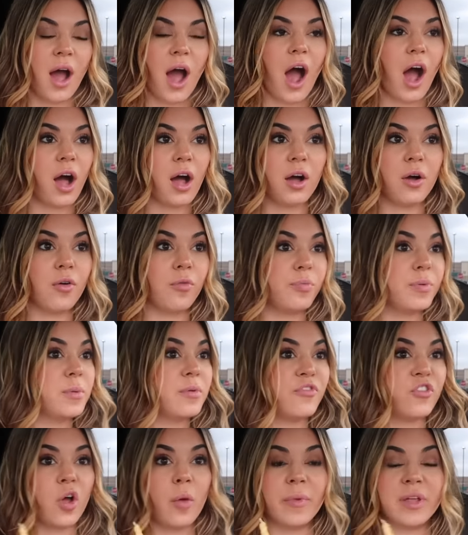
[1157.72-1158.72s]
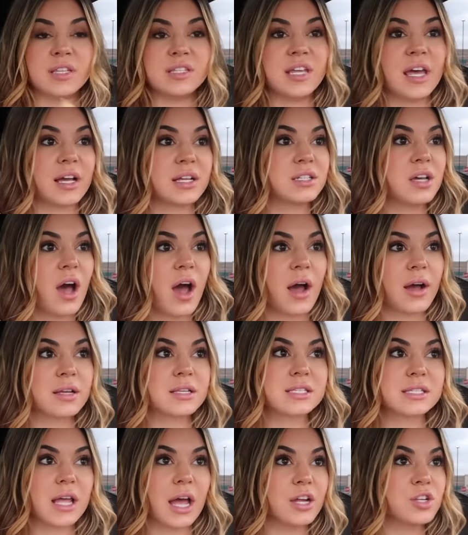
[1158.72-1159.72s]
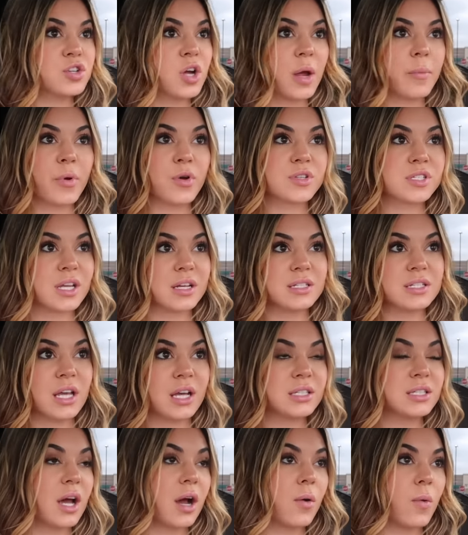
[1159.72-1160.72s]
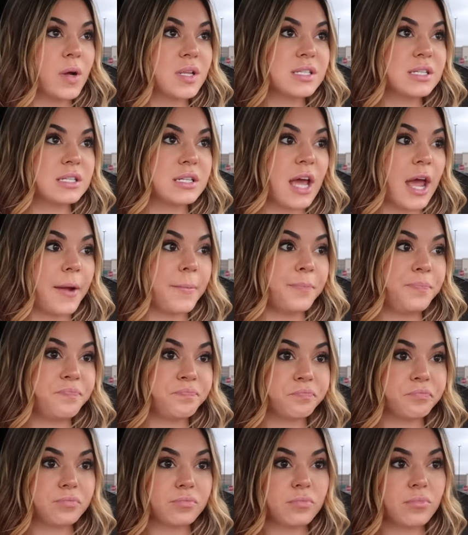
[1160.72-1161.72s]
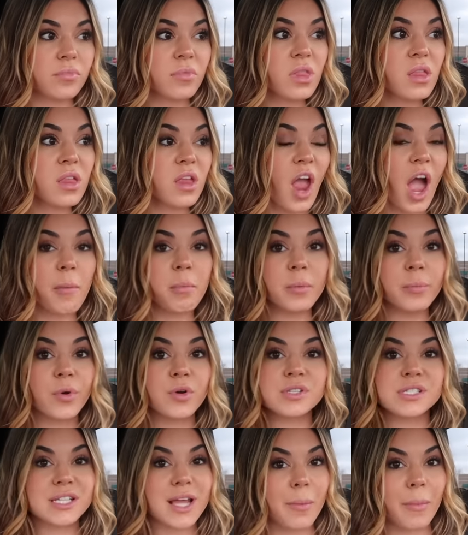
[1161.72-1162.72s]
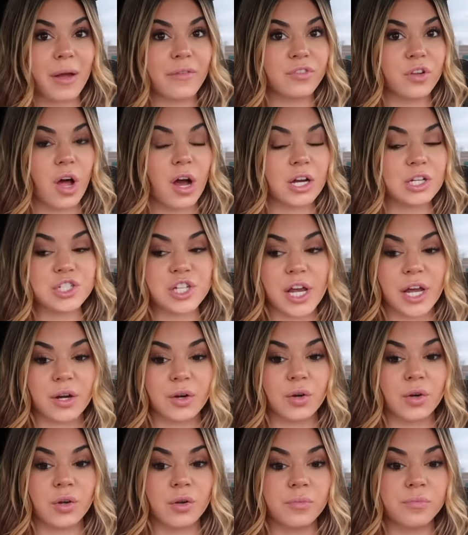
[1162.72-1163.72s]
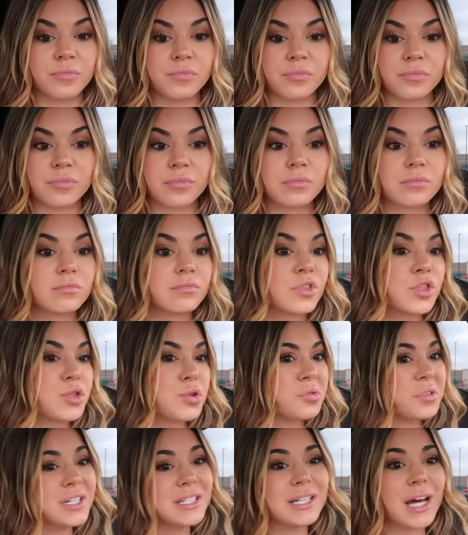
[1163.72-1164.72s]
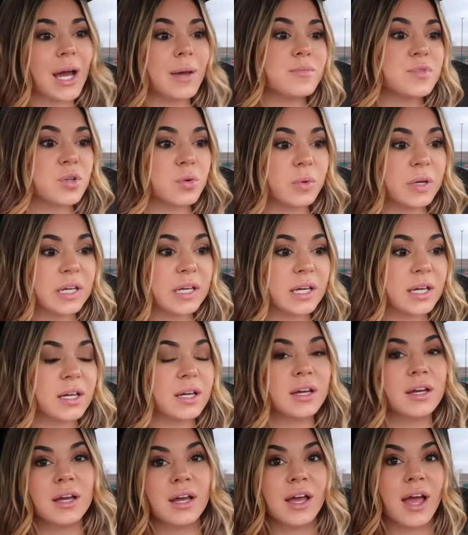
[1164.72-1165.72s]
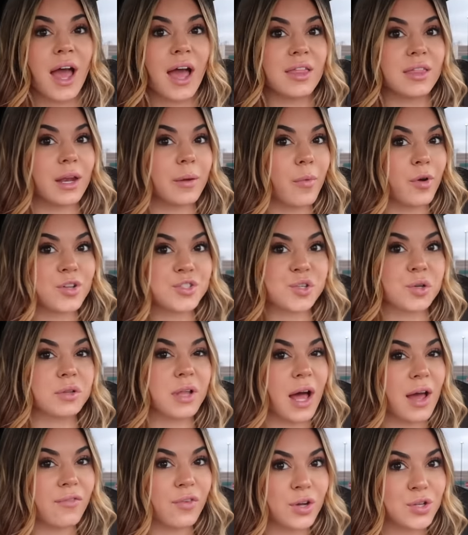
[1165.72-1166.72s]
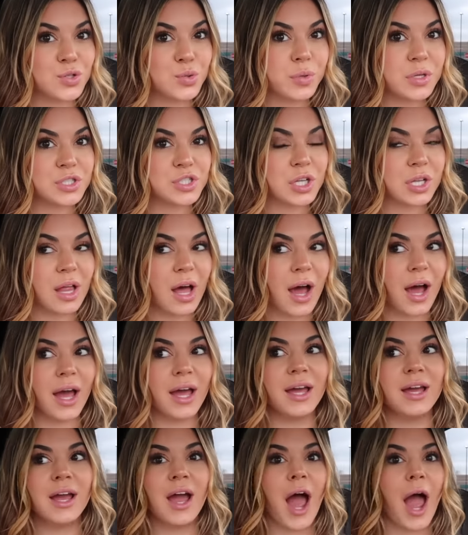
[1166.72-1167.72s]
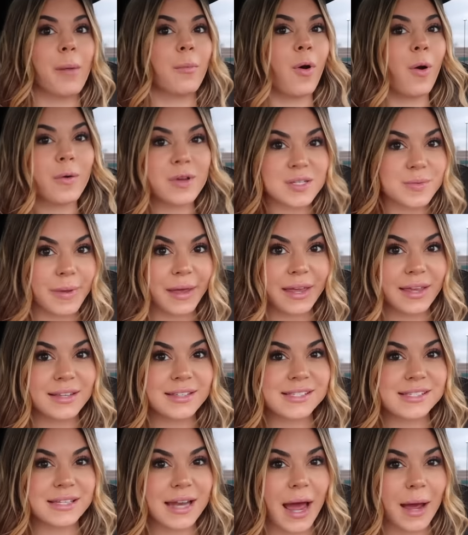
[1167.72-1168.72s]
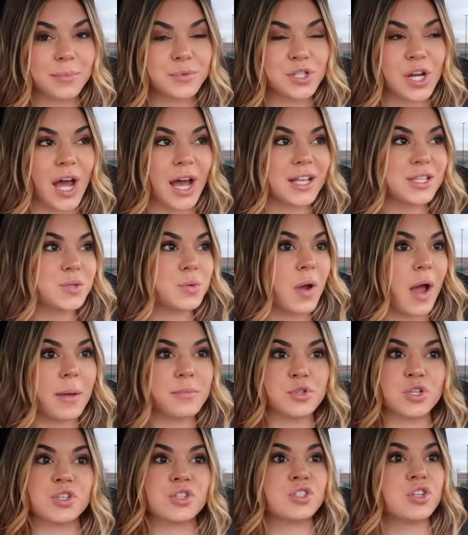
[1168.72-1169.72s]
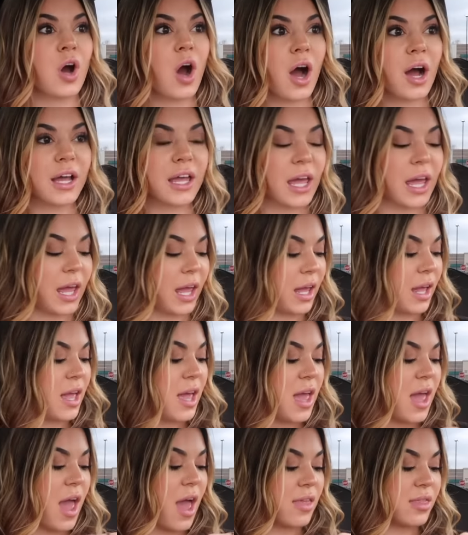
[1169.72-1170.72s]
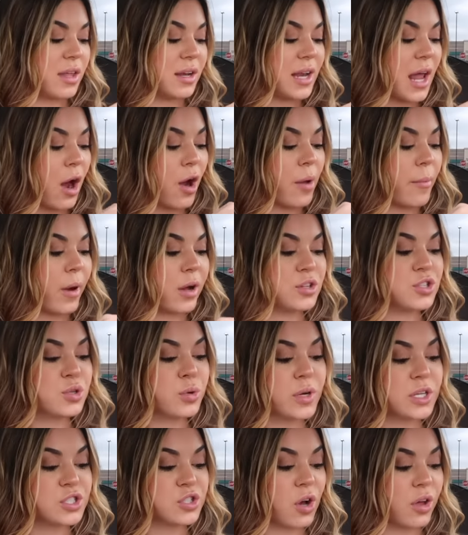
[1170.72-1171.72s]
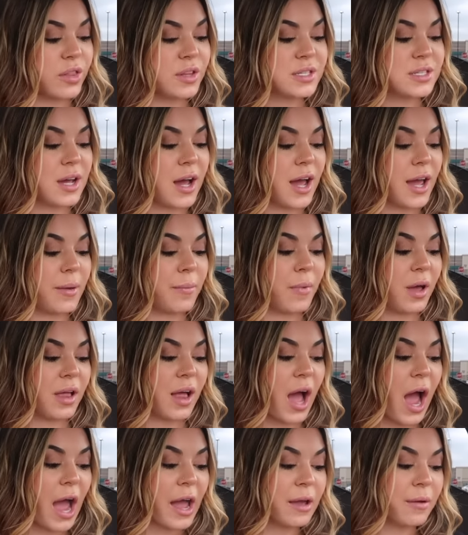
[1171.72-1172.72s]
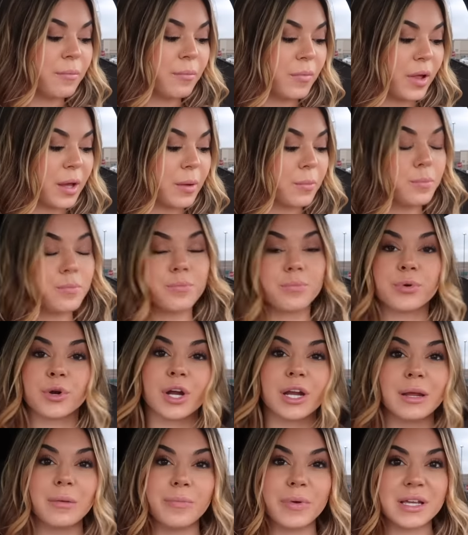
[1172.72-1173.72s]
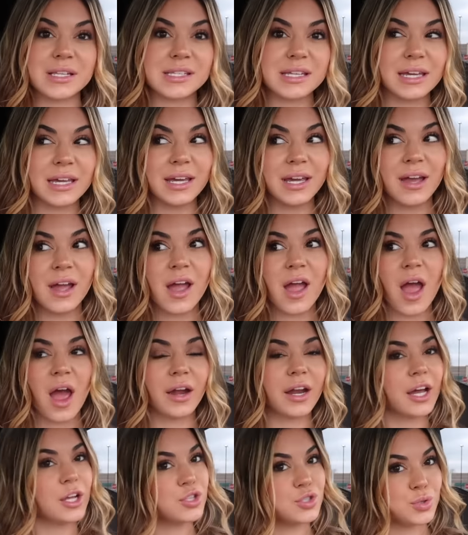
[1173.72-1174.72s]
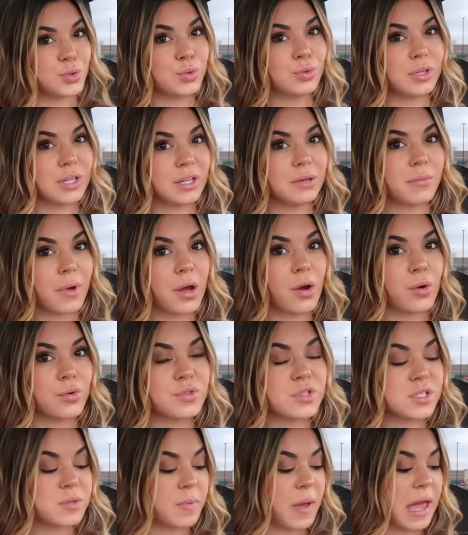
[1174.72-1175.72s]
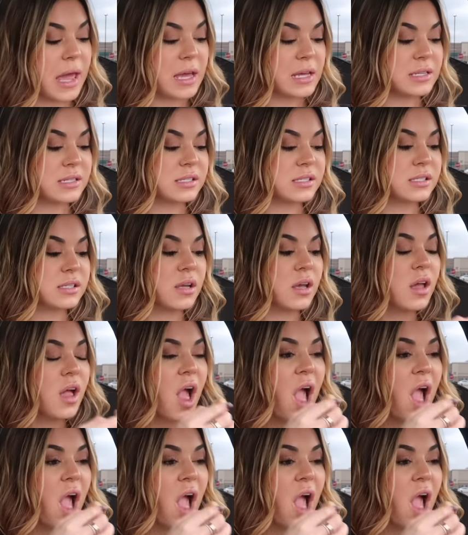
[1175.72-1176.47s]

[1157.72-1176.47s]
I'll be filming TikToks. I try and post on TikTok once a day. I've been posting on my vlog channel 3 times a week, and then I'm also live on Twitch a lot. I'm always making Snapchats where I'm just talking, and then now I'm on Twitch all the time. I am like pretty busy, and I do need my own space.